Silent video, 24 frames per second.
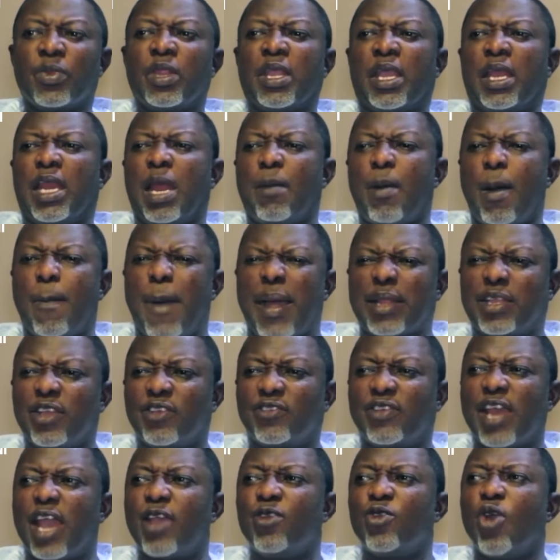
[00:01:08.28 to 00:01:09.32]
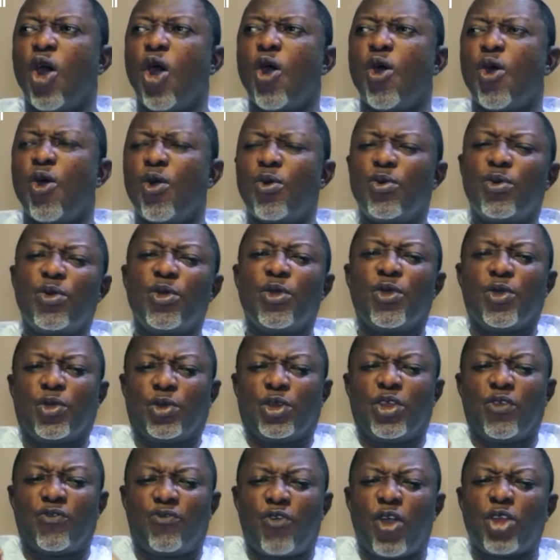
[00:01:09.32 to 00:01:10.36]
Labour Party is saying, no,
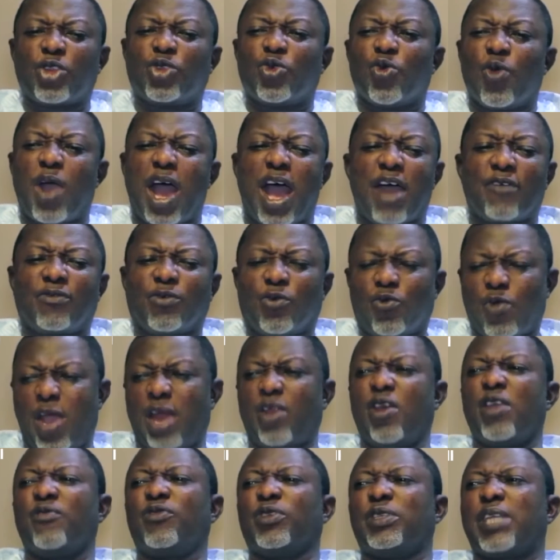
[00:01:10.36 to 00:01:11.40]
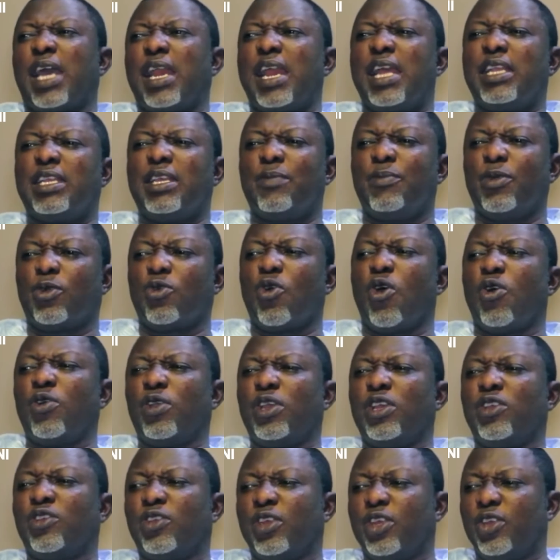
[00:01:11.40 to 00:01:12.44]
the vote you have, we are not even challenging because
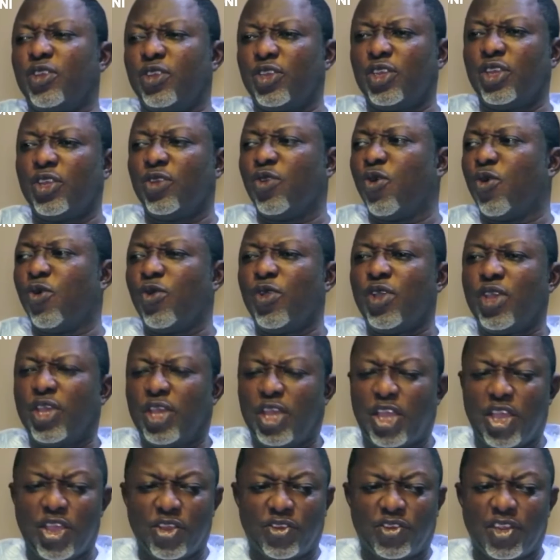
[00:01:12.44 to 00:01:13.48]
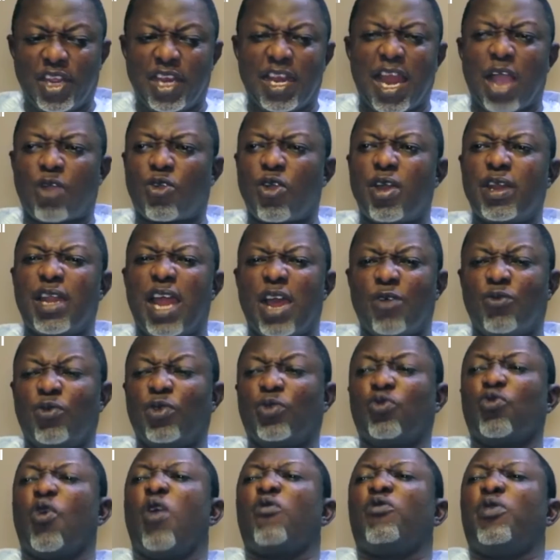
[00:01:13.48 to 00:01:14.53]
it's in accordance
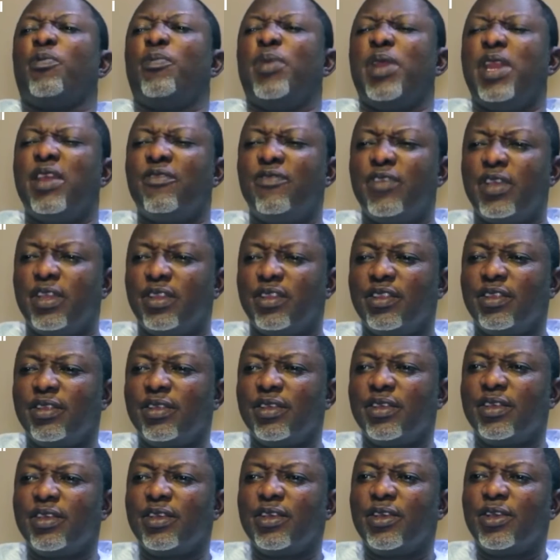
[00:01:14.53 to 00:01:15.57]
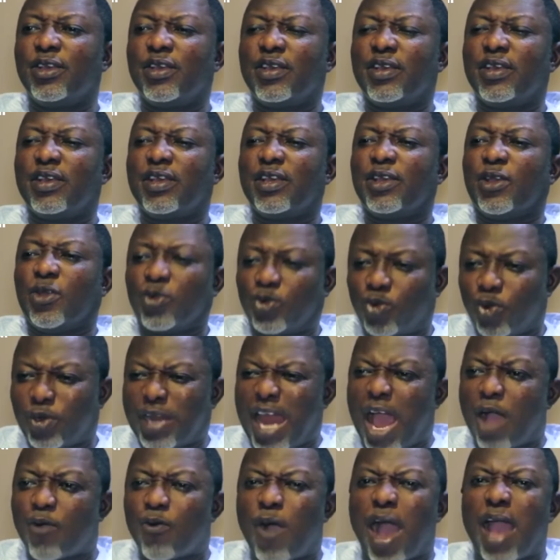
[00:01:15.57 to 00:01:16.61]
with what we believe in. So
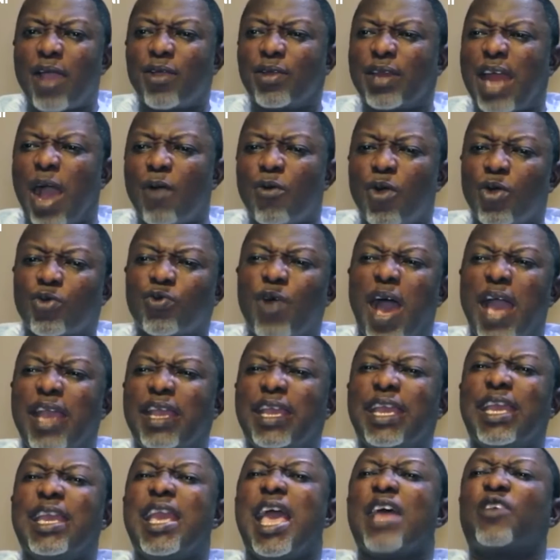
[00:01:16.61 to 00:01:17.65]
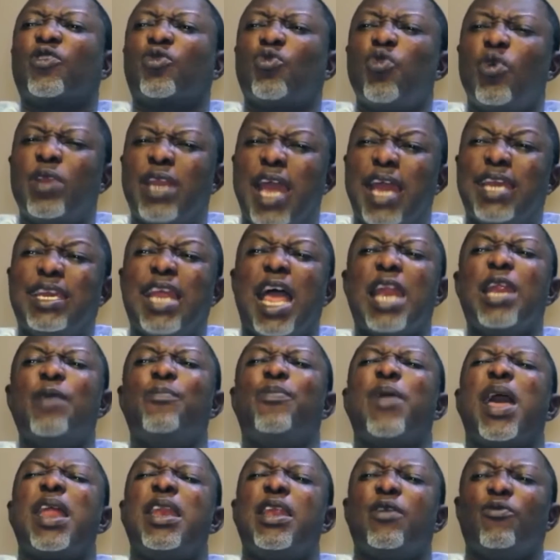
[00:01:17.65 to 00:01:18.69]
that was why he excluded,
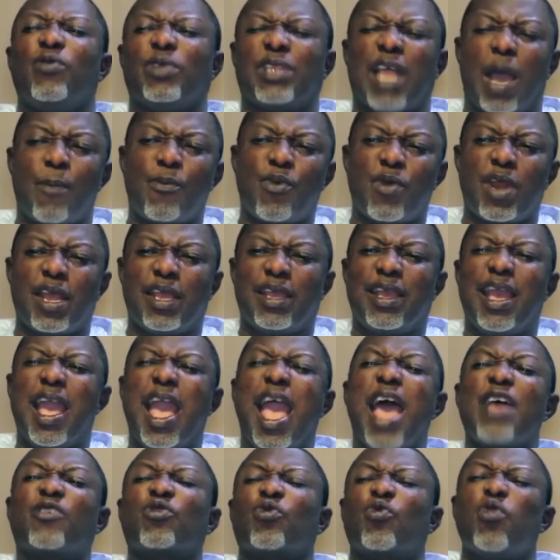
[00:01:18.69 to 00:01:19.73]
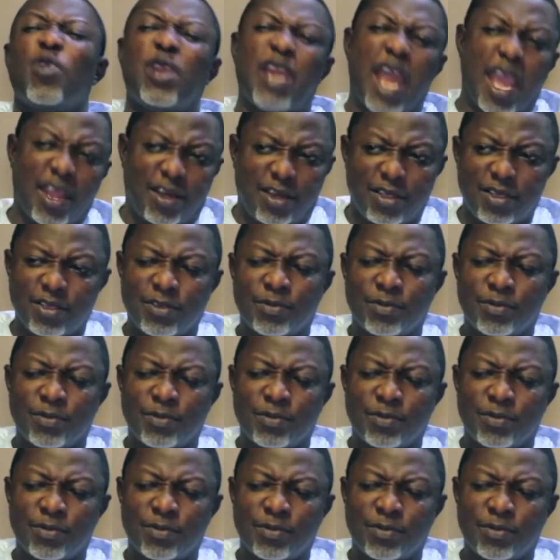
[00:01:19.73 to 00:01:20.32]
deliberately with Abure, excluded